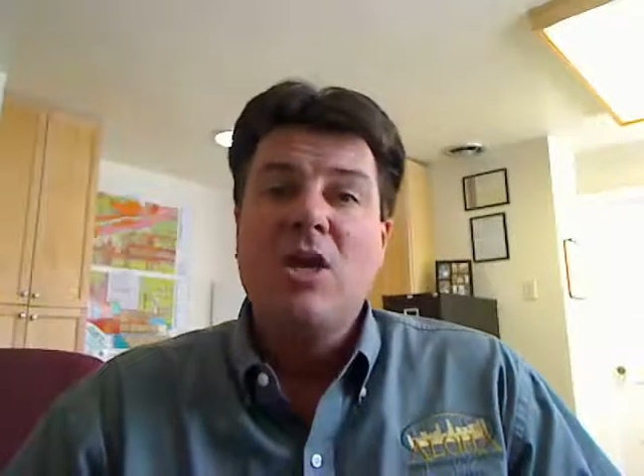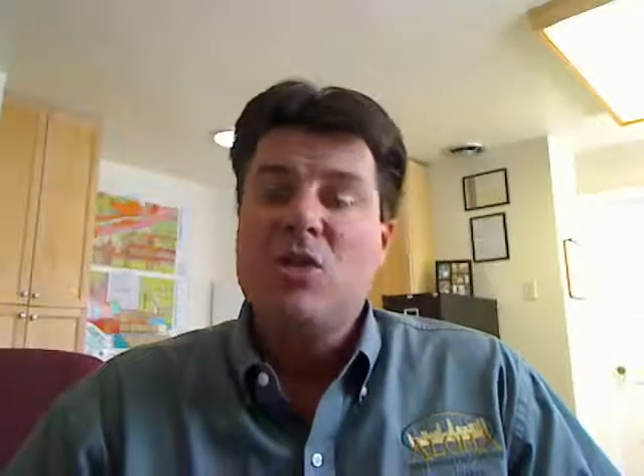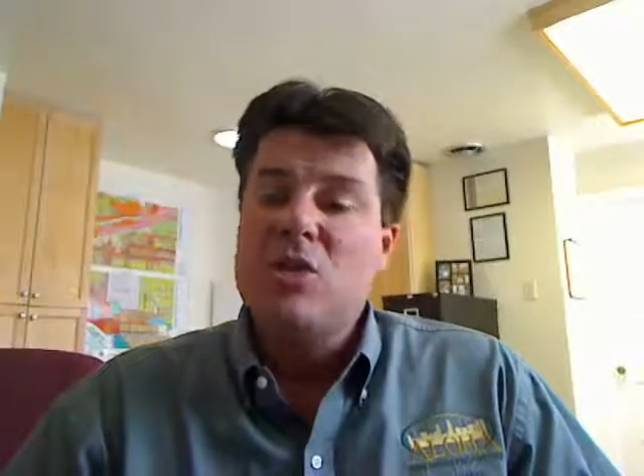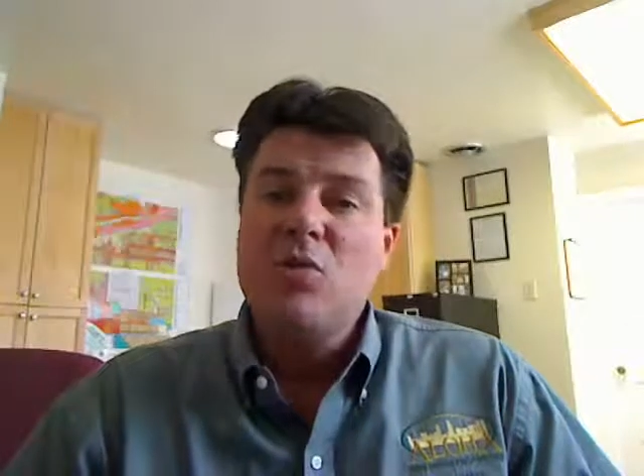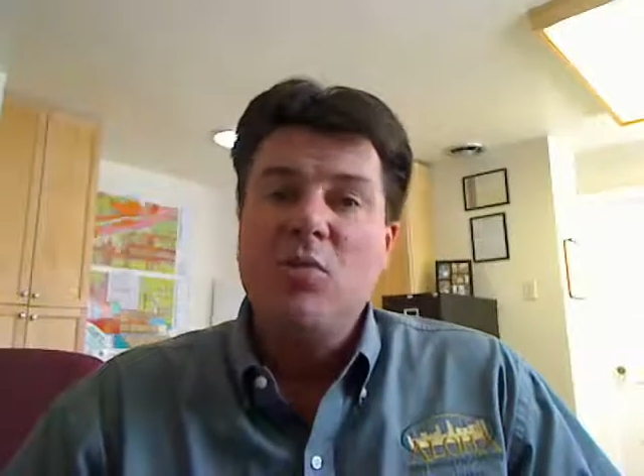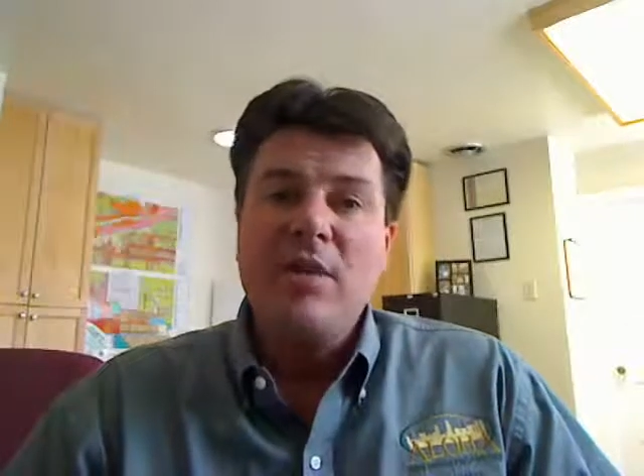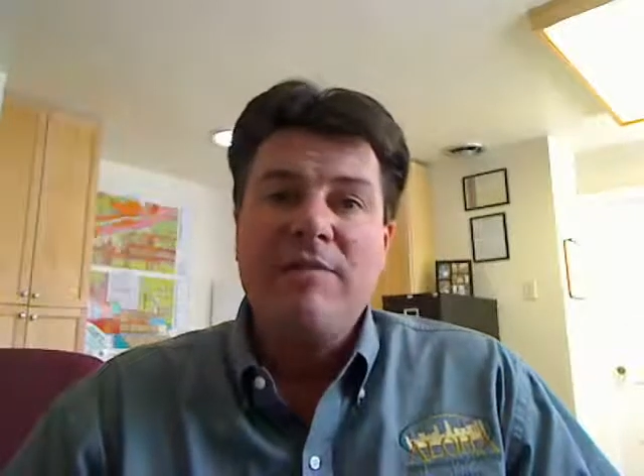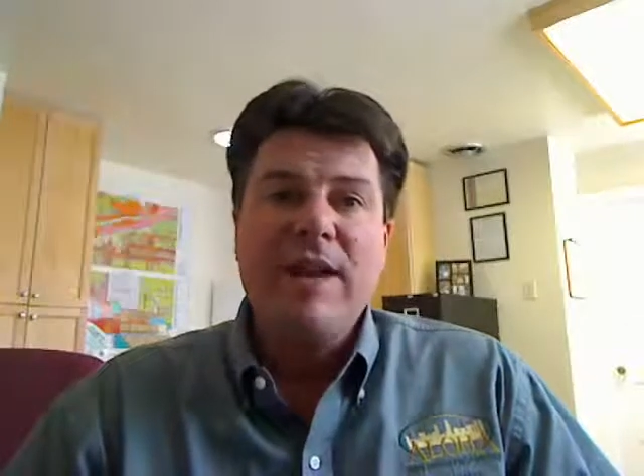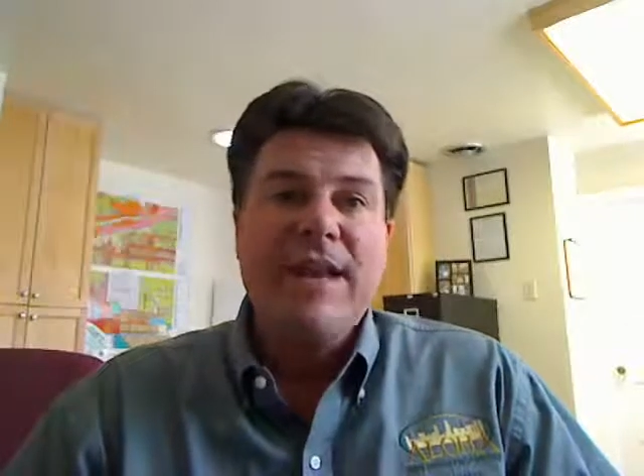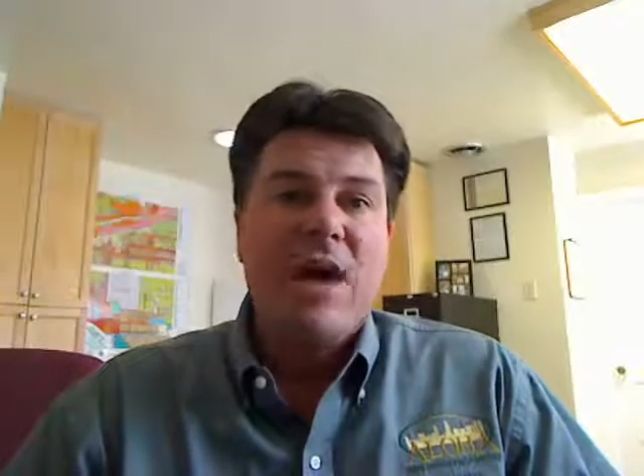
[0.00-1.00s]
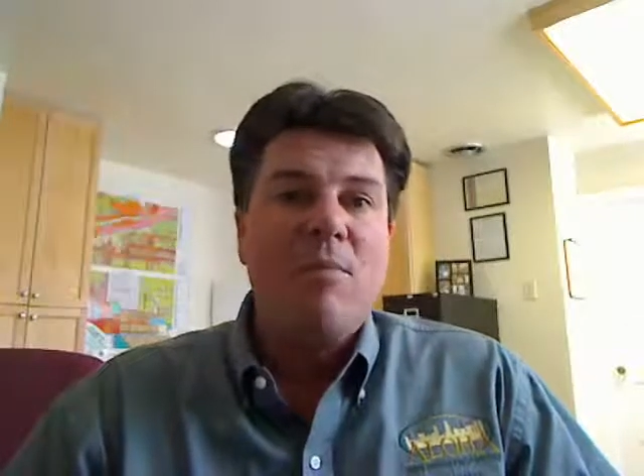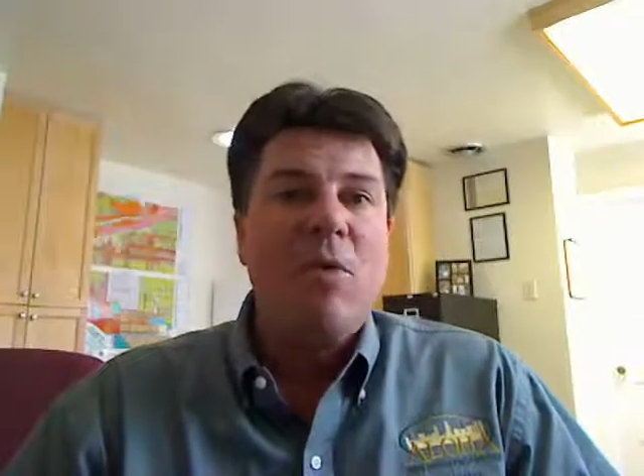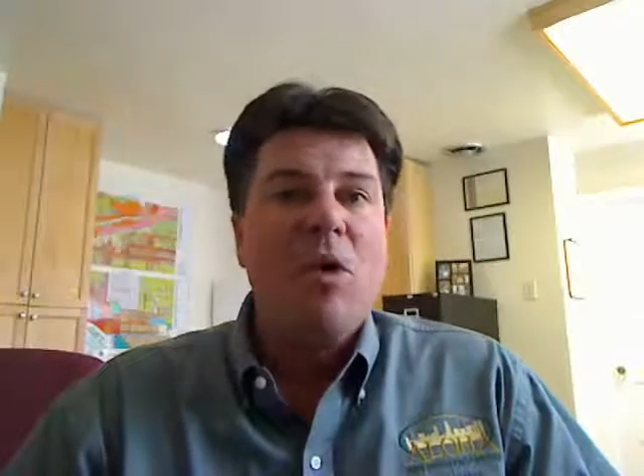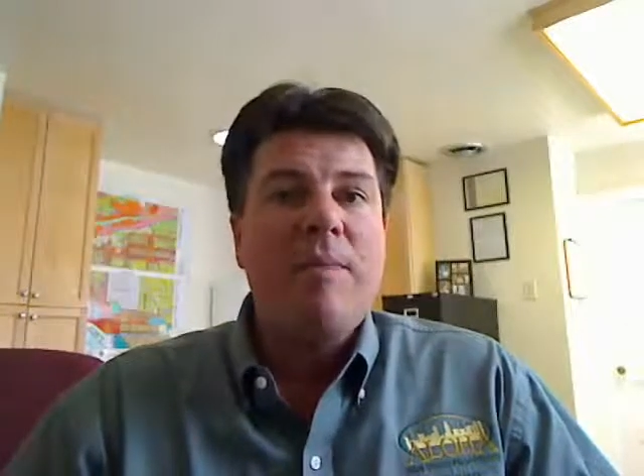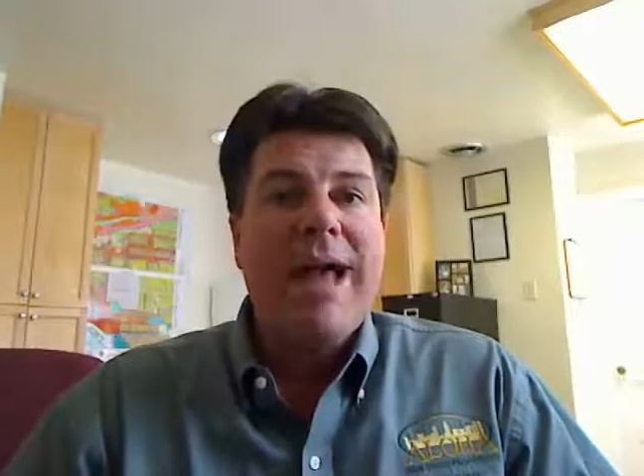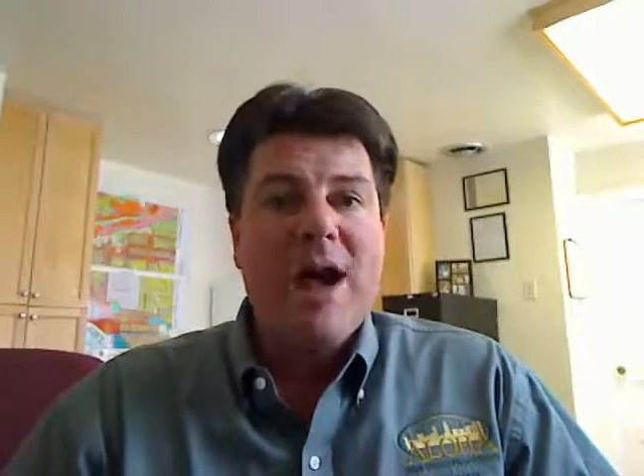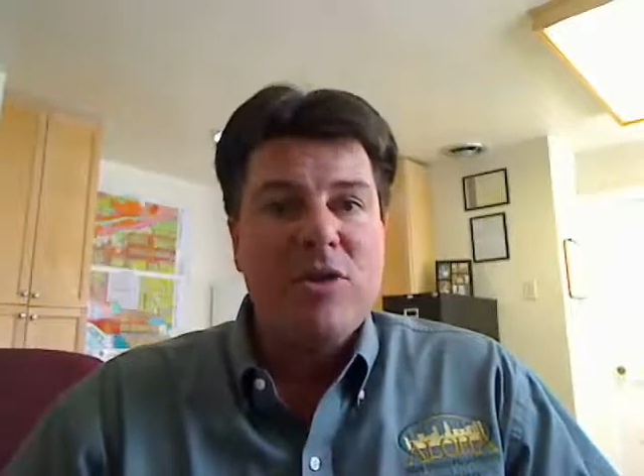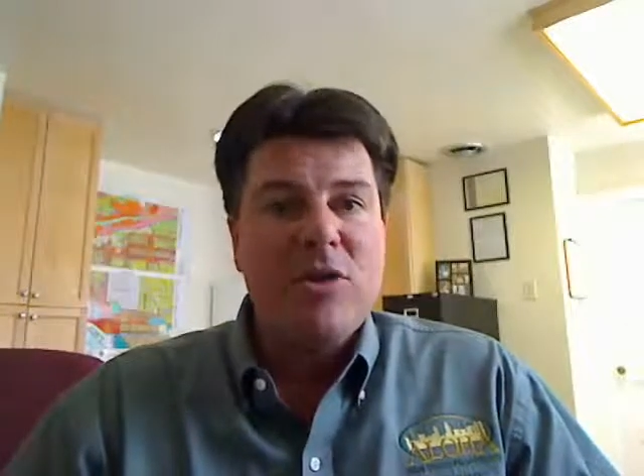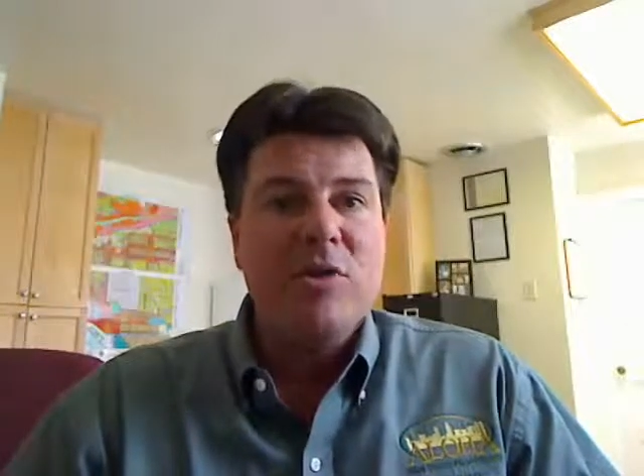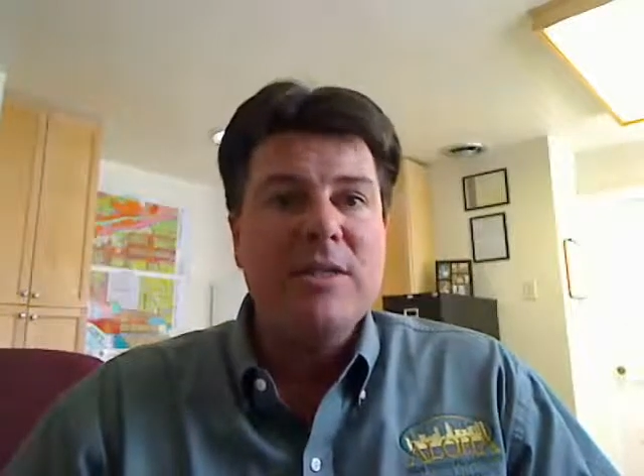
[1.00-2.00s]
Should you want to find out more about how
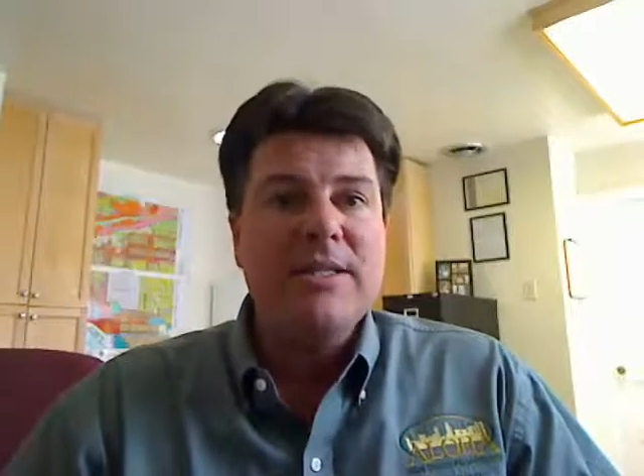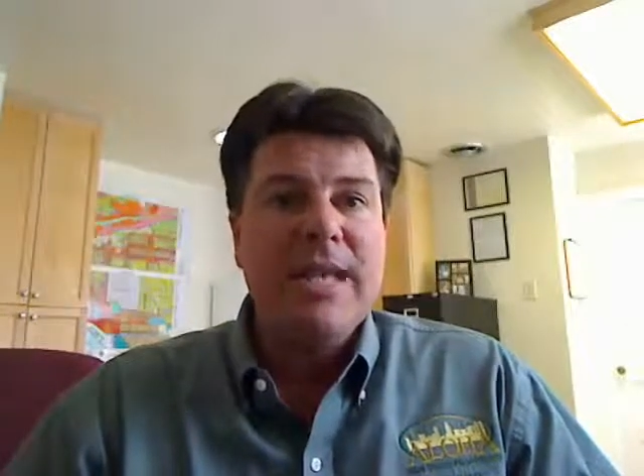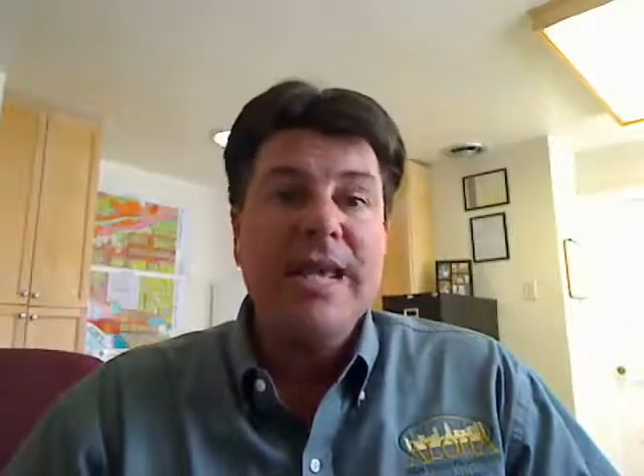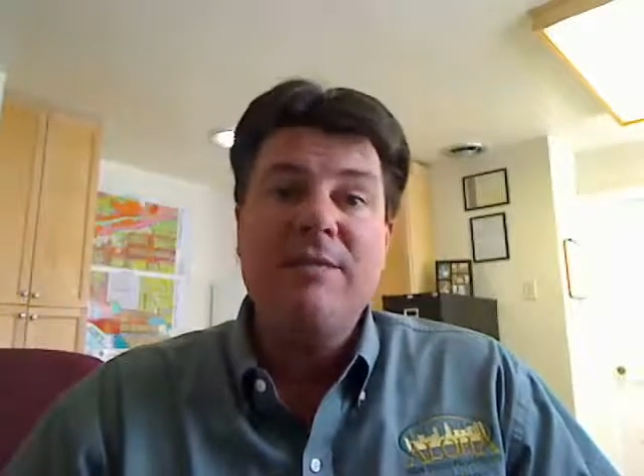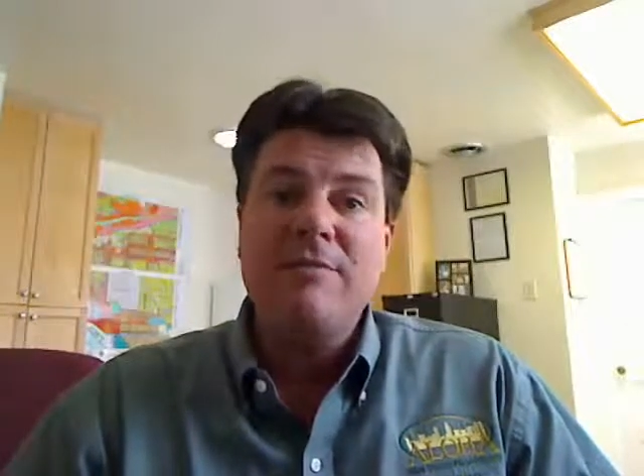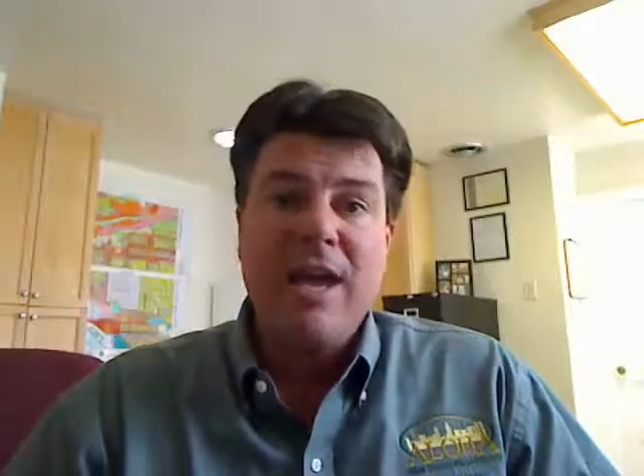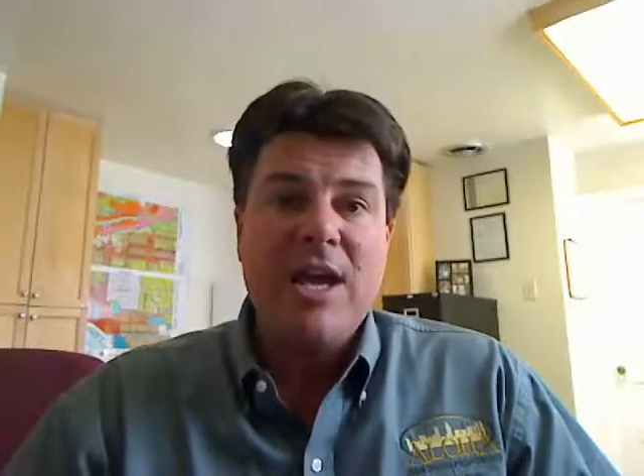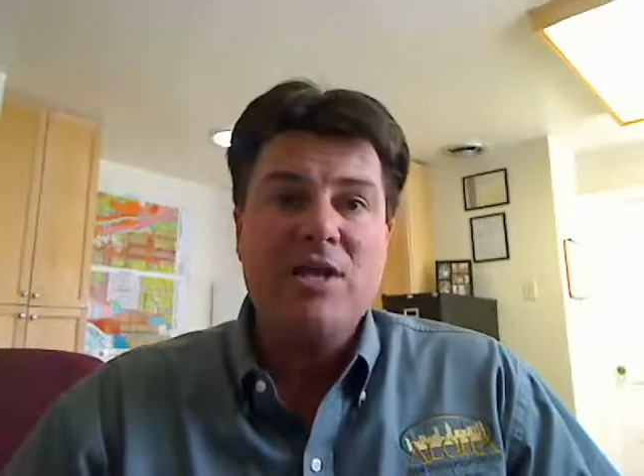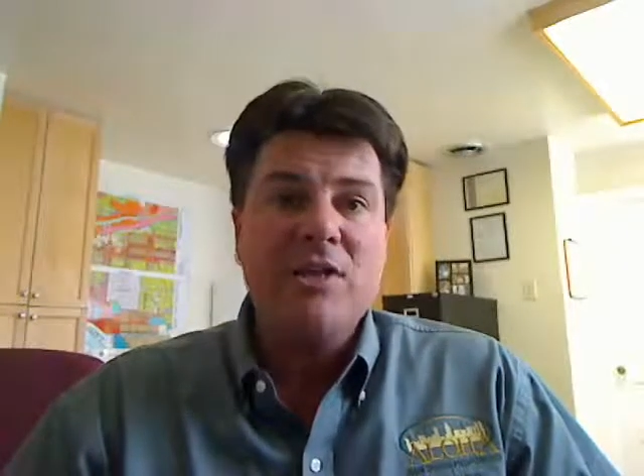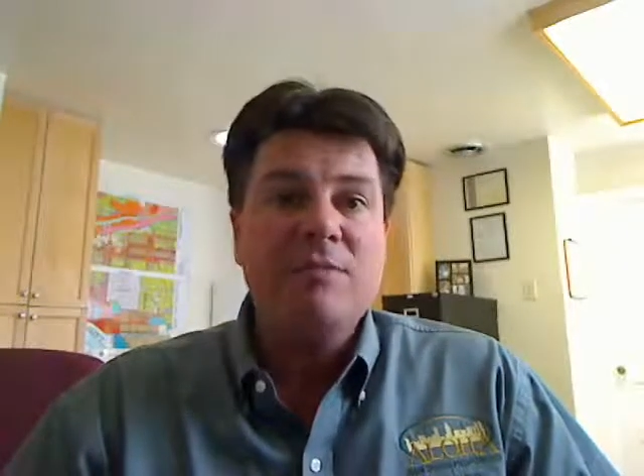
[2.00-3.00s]
you can take advantage